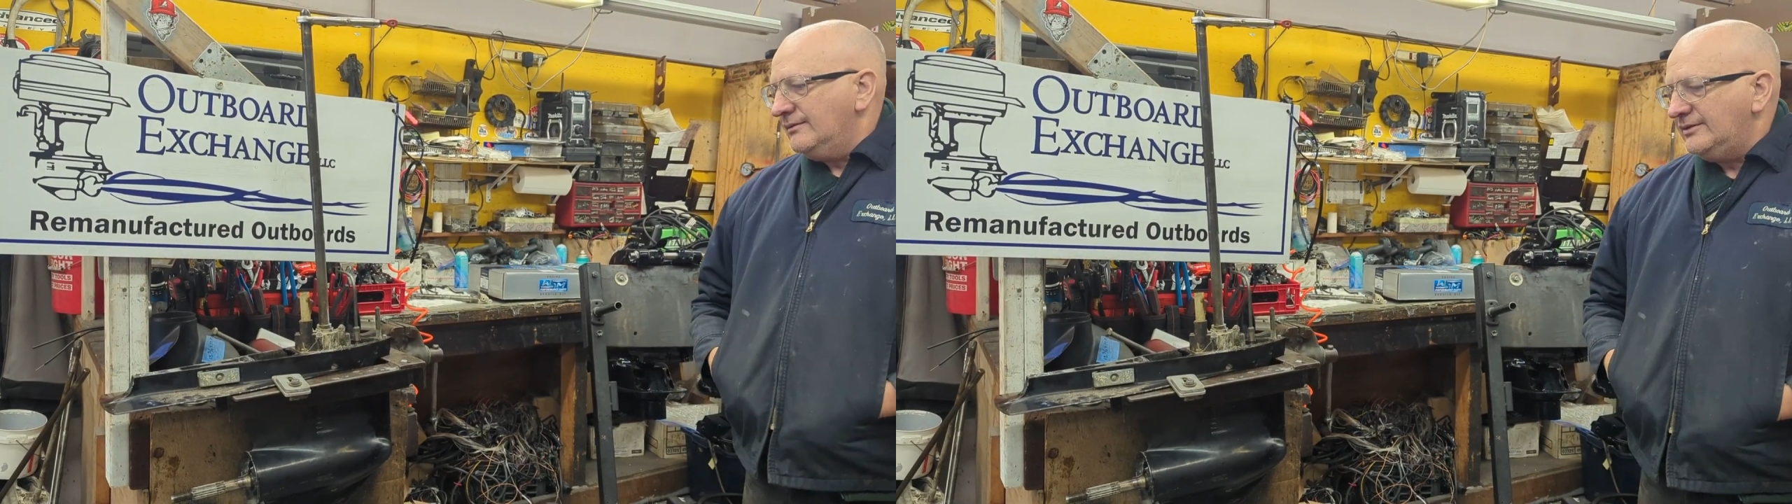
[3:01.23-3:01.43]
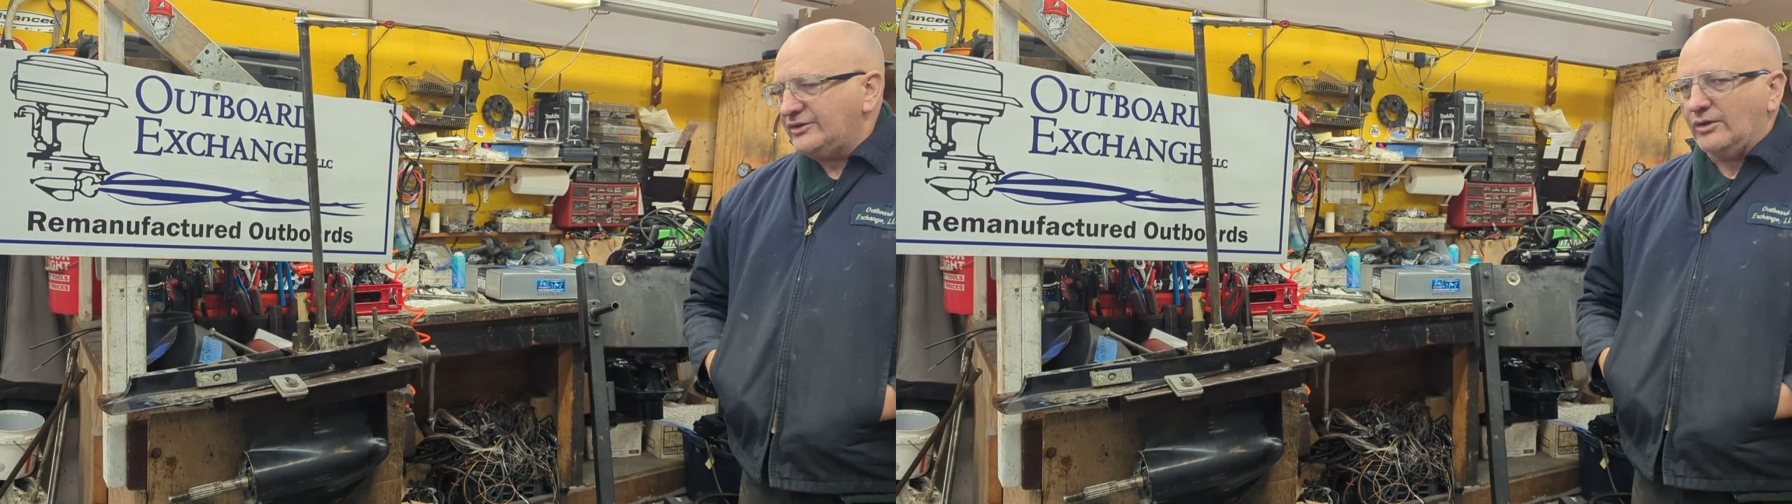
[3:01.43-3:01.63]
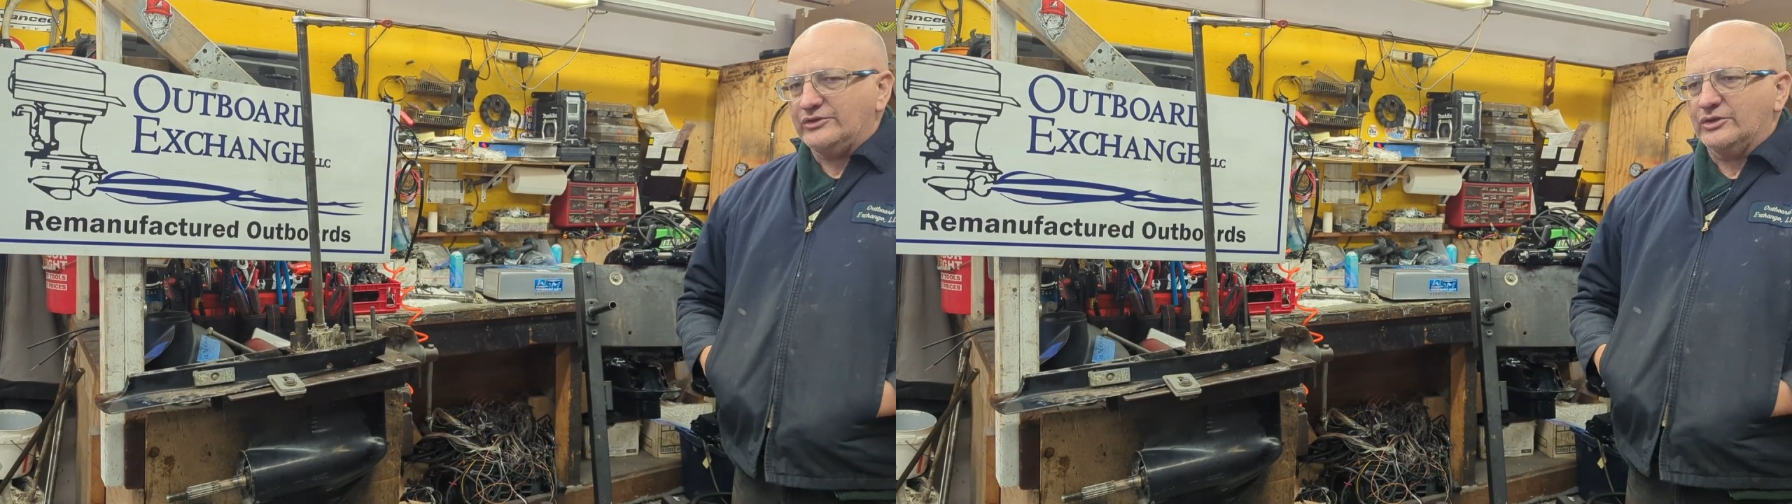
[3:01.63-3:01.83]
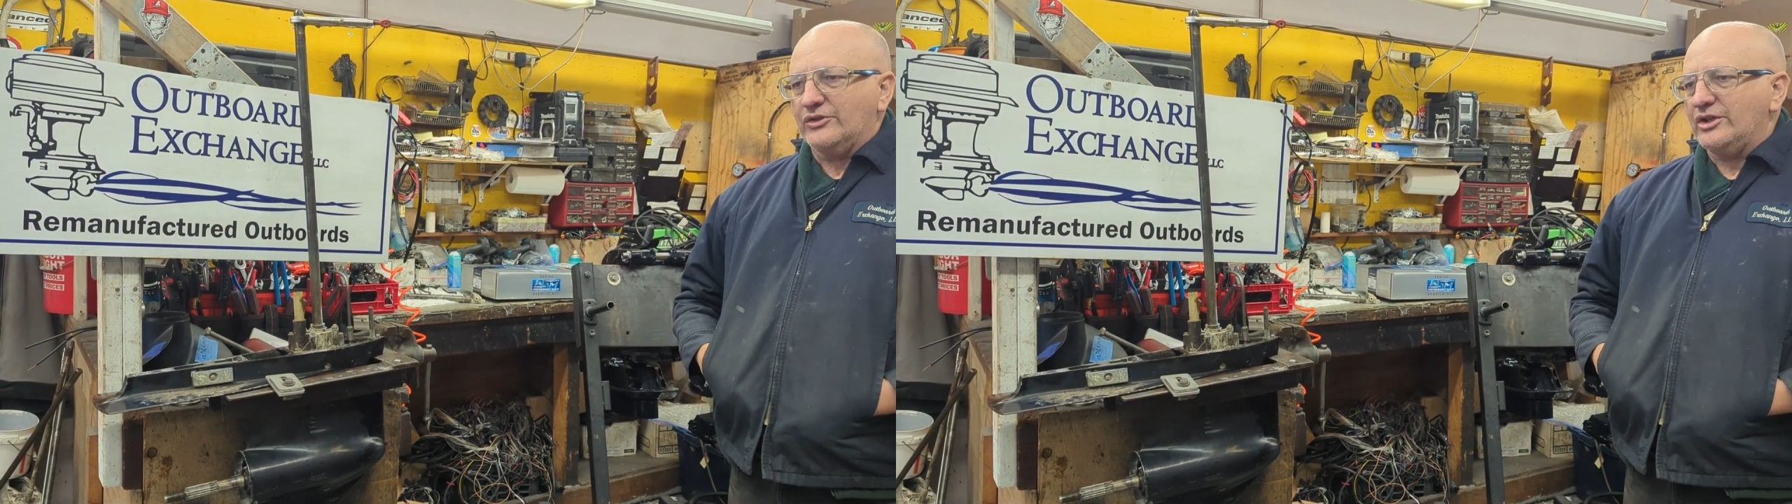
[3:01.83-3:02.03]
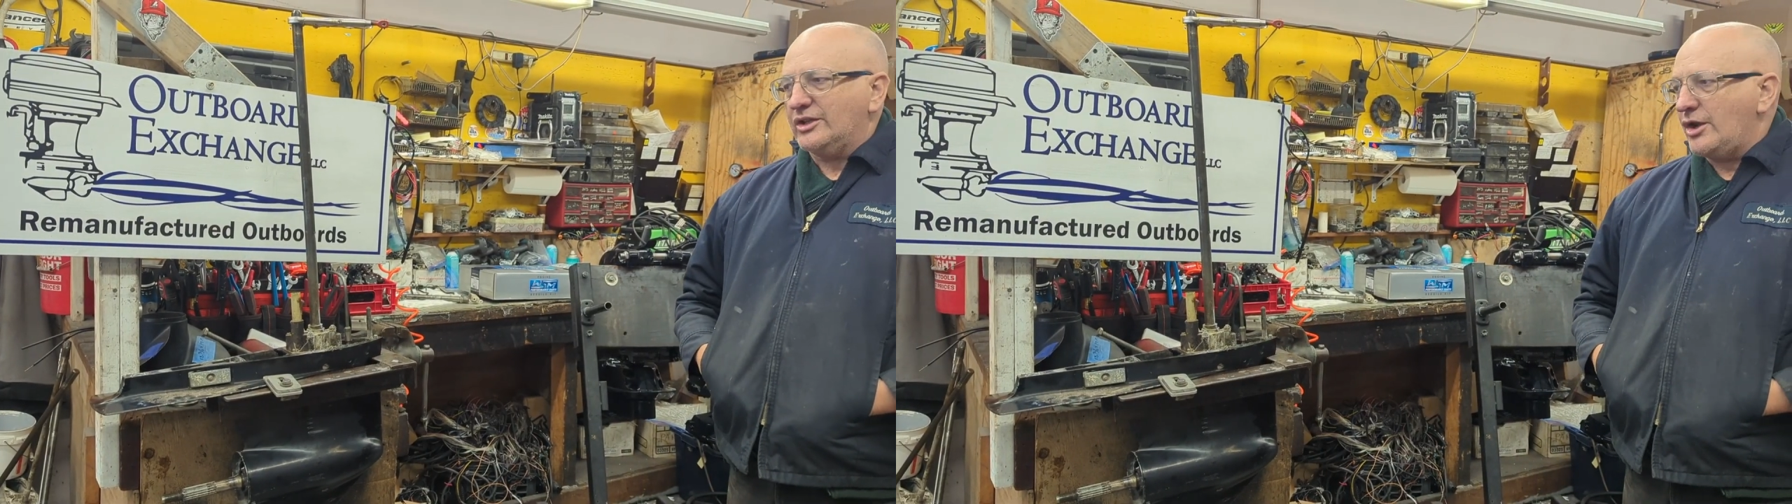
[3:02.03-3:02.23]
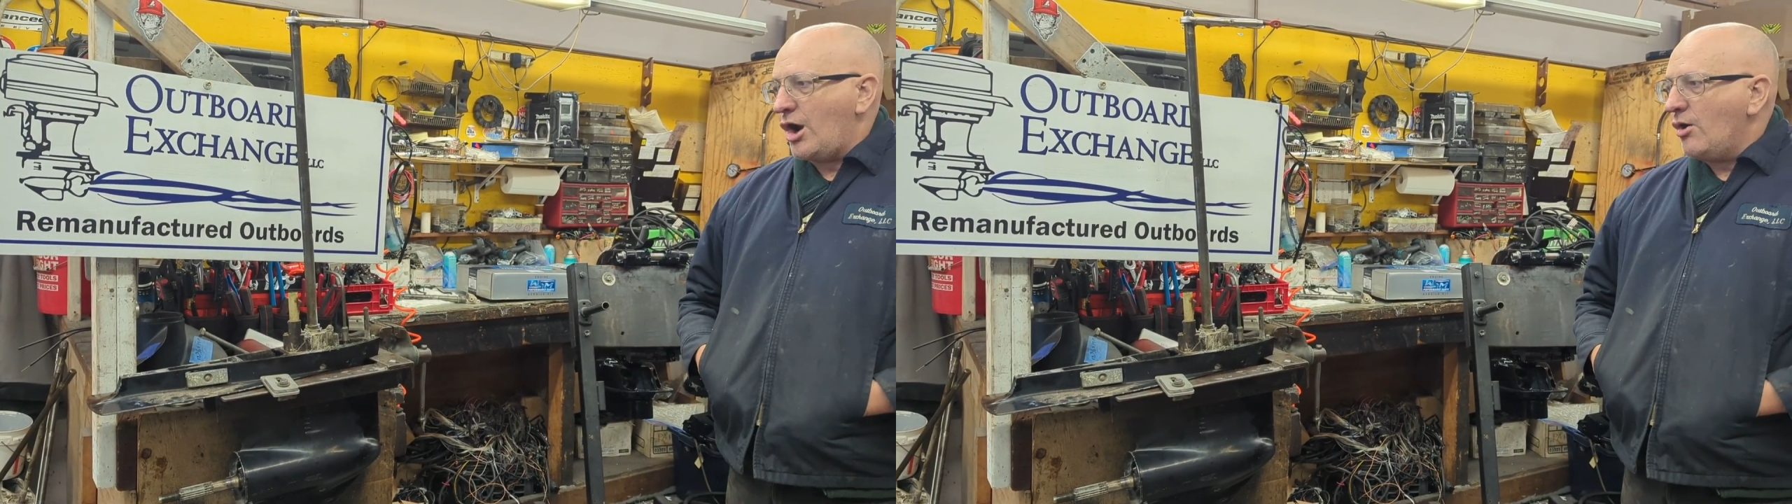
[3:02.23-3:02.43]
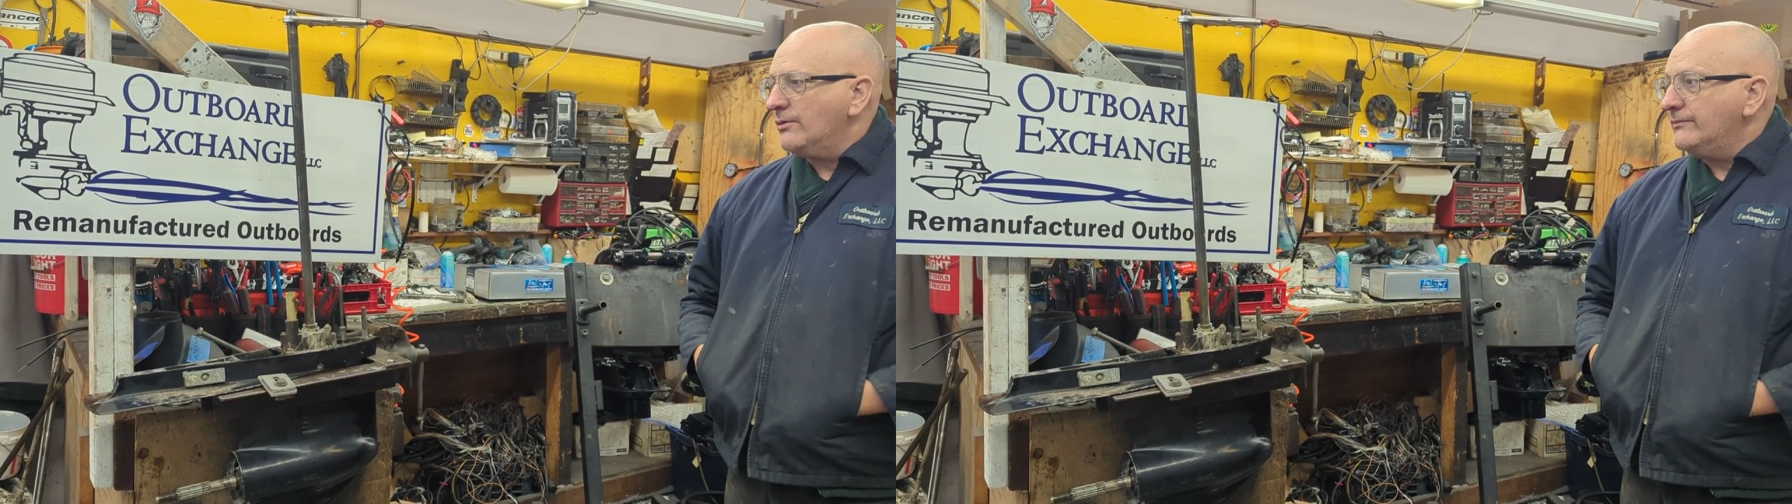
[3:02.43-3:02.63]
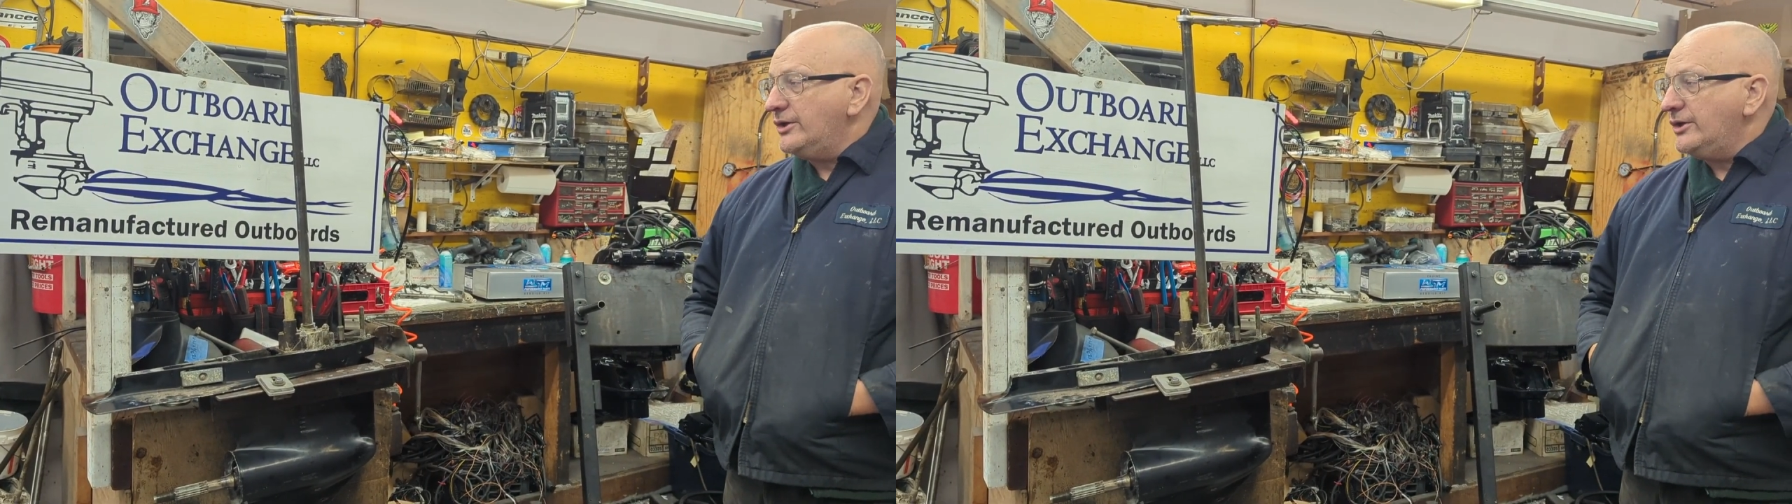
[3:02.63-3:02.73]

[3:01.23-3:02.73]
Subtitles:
So it's a good thing to know.